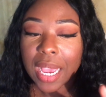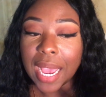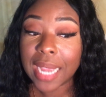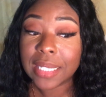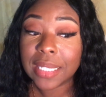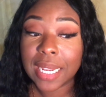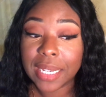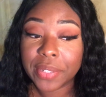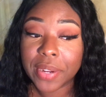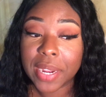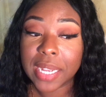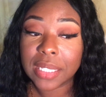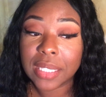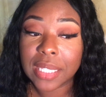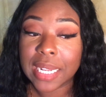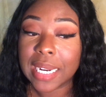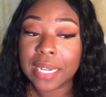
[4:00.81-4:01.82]
I
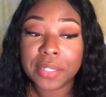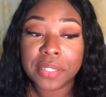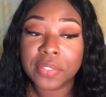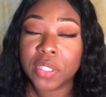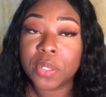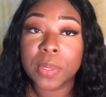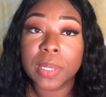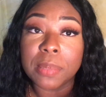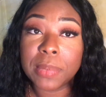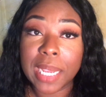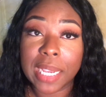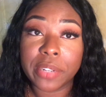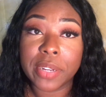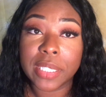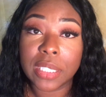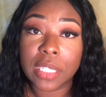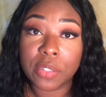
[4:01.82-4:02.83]
digress, and I don't even know what I'm
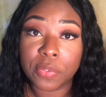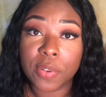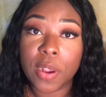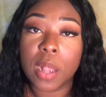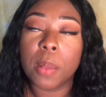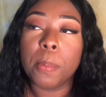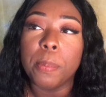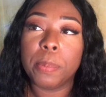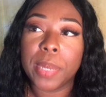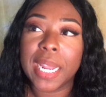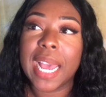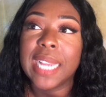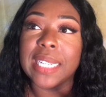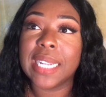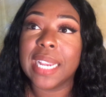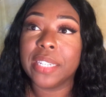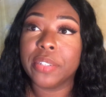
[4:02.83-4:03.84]
digressing from, but
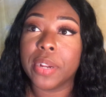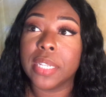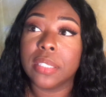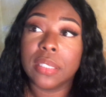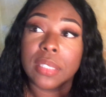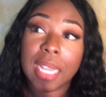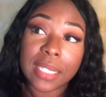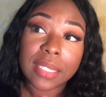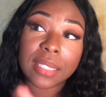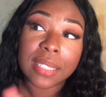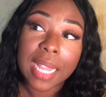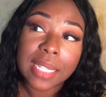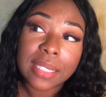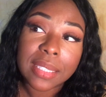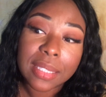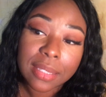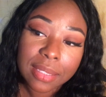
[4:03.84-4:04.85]
I digress. That's,
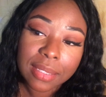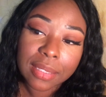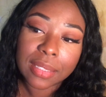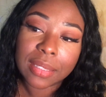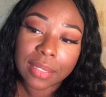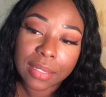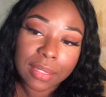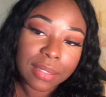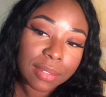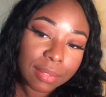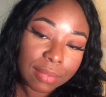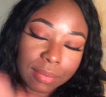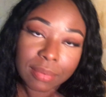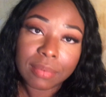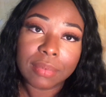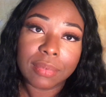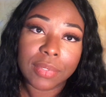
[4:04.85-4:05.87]
that's just,
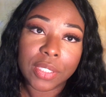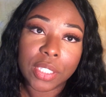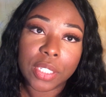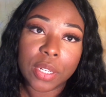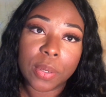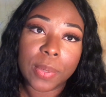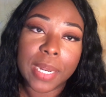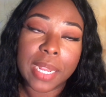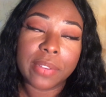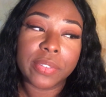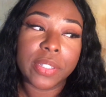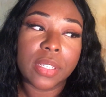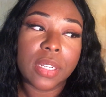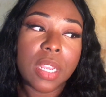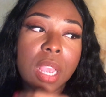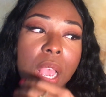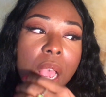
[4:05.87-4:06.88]
you know,
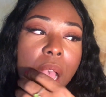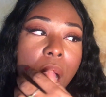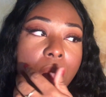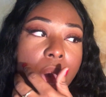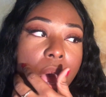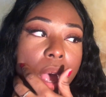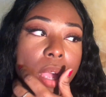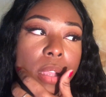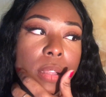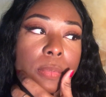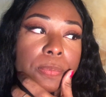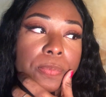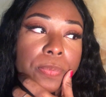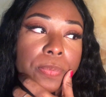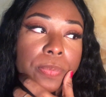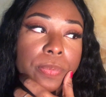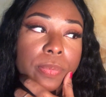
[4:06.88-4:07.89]
whatever.
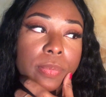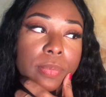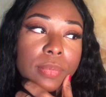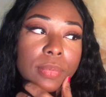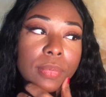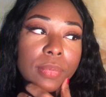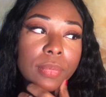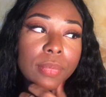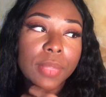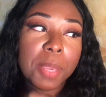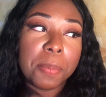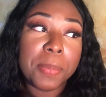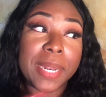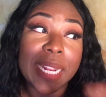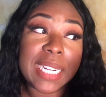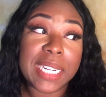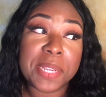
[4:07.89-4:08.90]
Um,
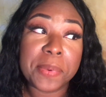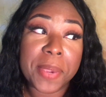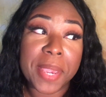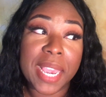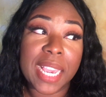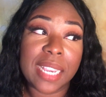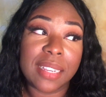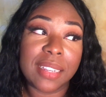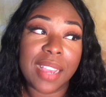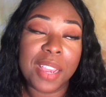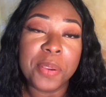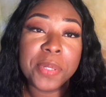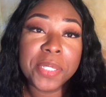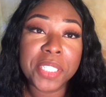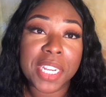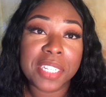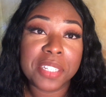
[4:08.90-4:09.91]
but anyway, I
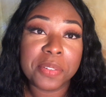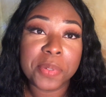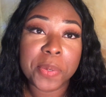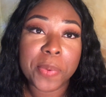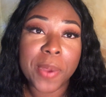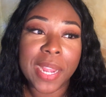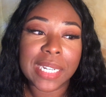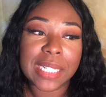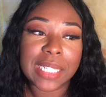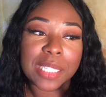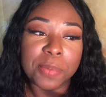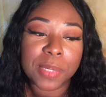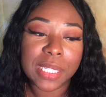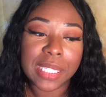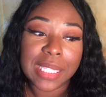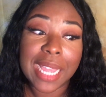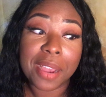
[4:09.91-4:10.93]
wish I could rewind this,
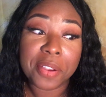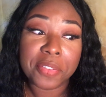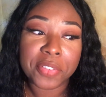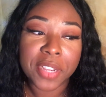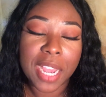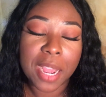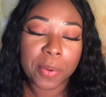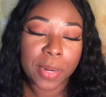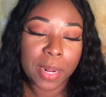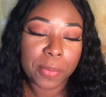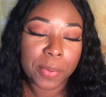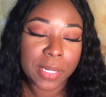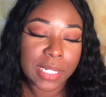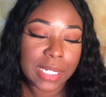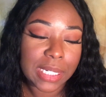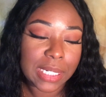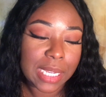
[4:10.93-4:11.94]
because now I forgot what I
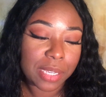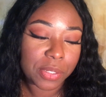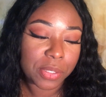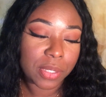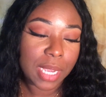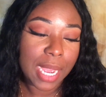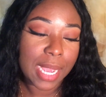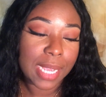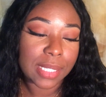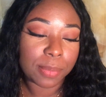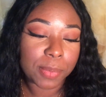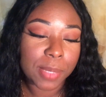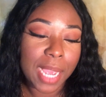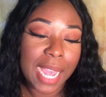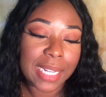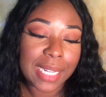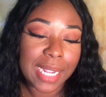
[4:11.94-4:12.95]
wanted to tell you guys,
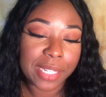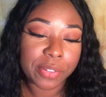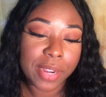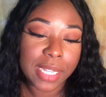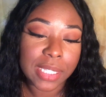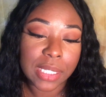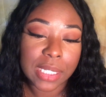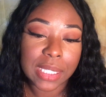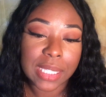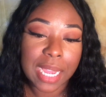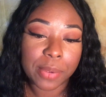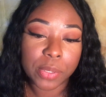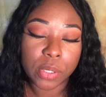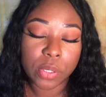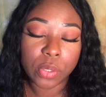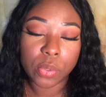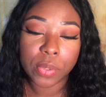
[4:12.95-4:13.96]
but I digress, because that
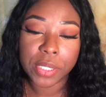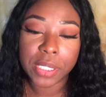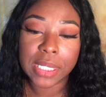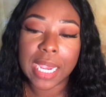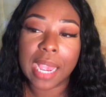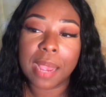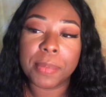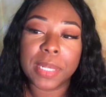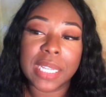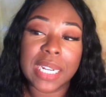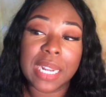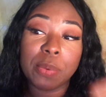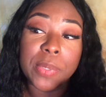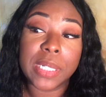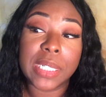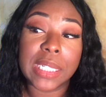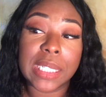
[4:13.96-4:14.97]
was the story time, and then I
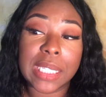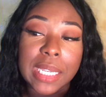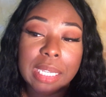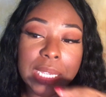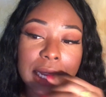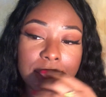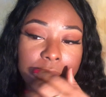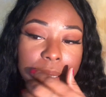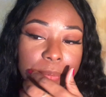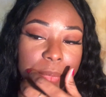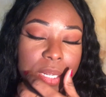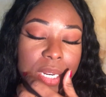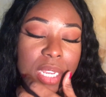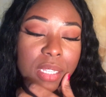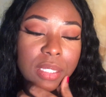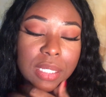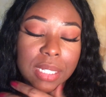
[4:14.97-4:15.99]
wanted to tell y'all
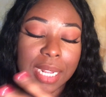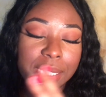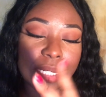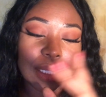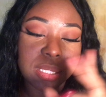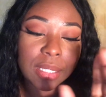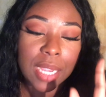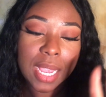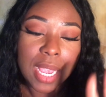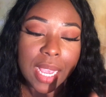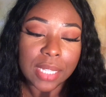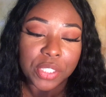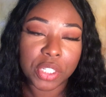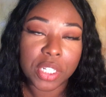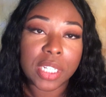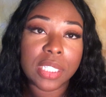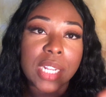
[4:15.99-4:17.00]
something else, and I just
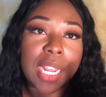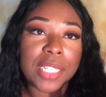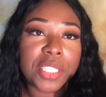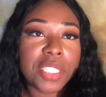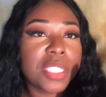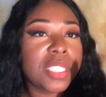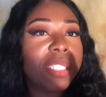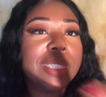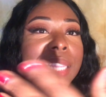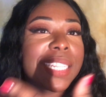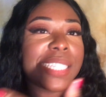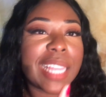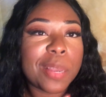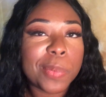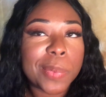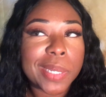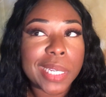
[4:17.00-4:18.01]
should have, I should have just let
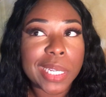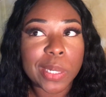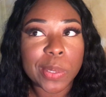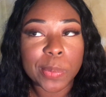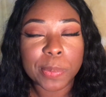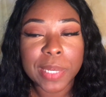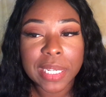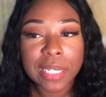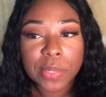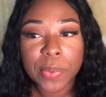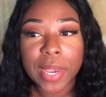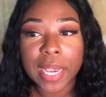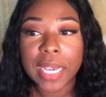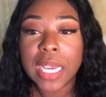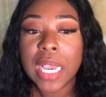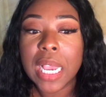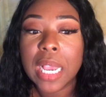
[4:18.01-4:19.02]
that one go. But
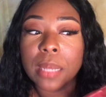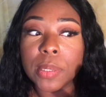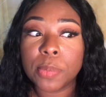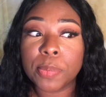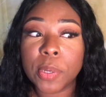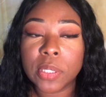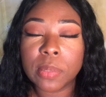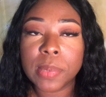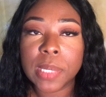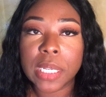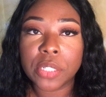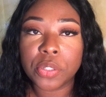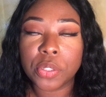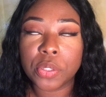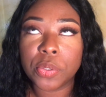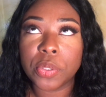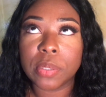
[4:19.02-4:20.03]
anyway, I'm supposed to be
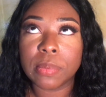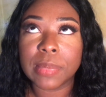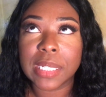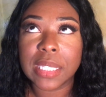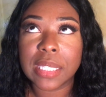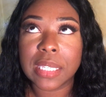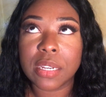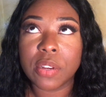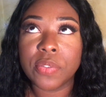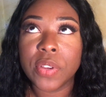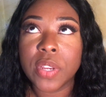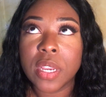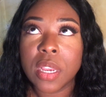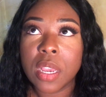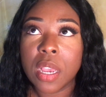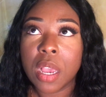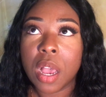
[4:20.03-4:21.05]
introducing myself.
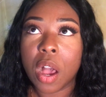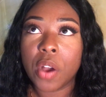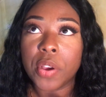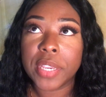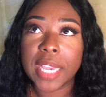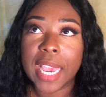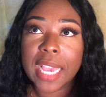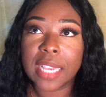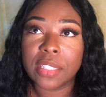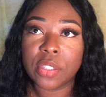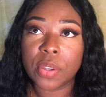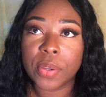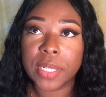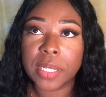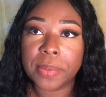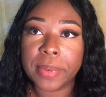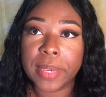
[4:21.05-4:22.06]
Oh yeah, so
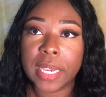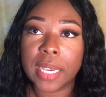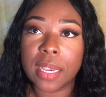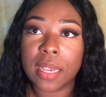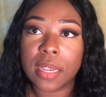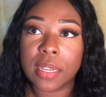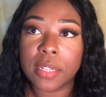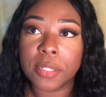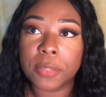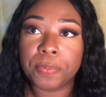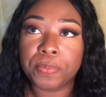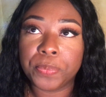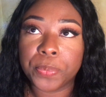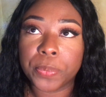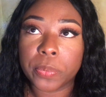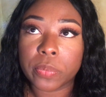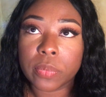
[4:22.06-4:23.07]
anyway, um,
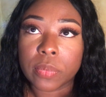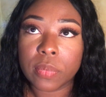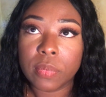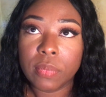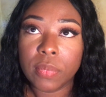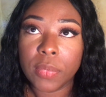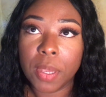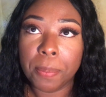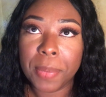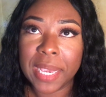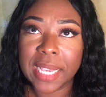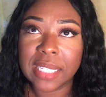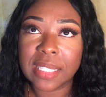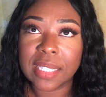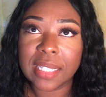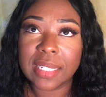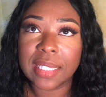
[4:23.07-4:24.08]

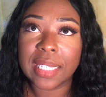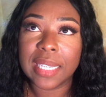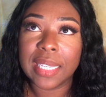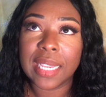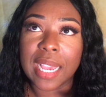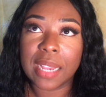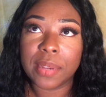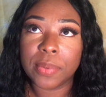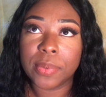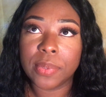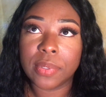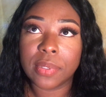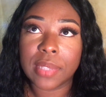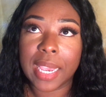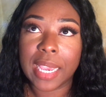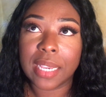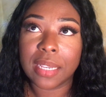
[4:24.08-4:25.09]
basically, I
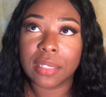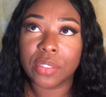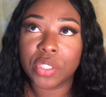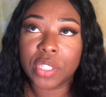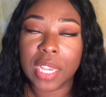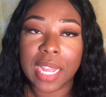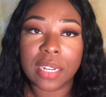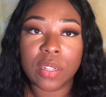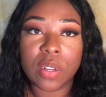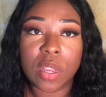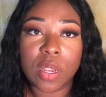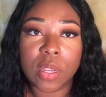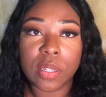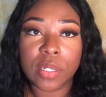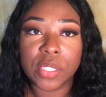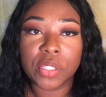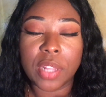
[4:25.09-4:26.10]
was like, she got
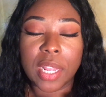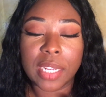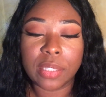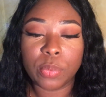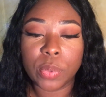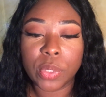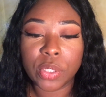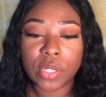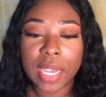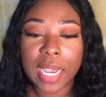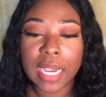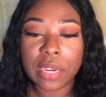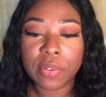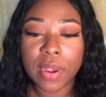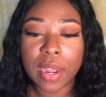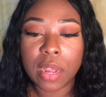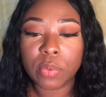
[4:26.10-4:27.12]
along, and I, we used to
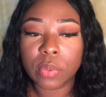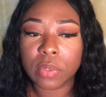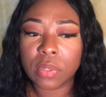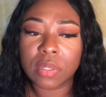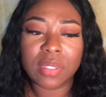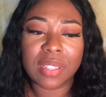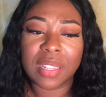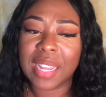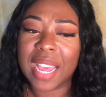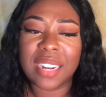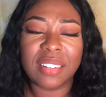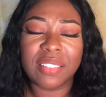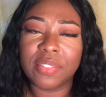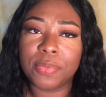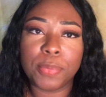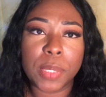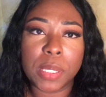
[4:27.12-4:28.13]
hang around. It's, it's a lot
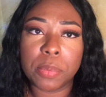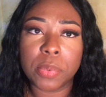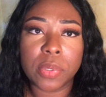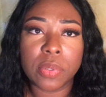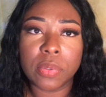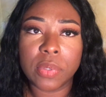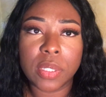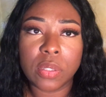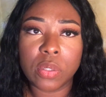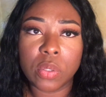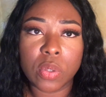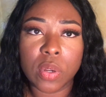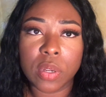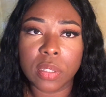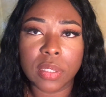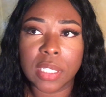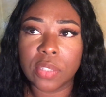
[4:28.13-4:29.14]
of people in New
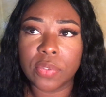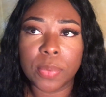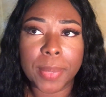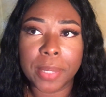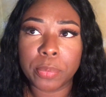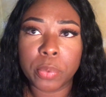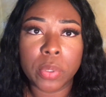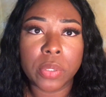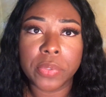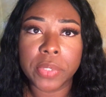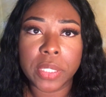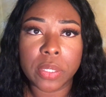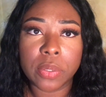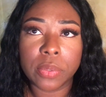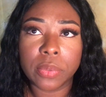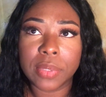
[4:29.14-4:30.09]
York that's from like Puerto Rico.